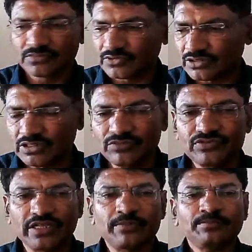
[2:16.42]
gives
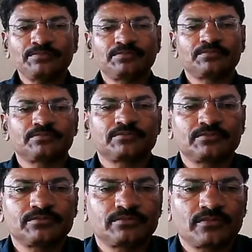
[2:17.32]
them
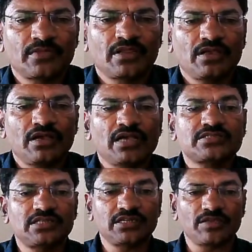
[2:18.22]

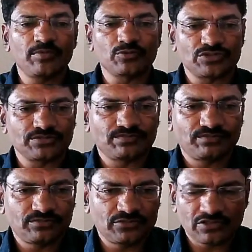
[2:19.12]
aesthetic beauty
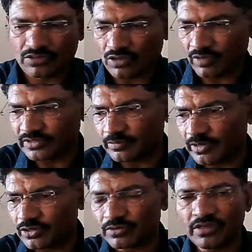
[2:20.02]
of that
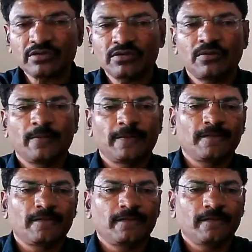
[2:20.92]
particular
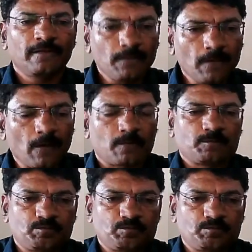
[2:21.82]
form.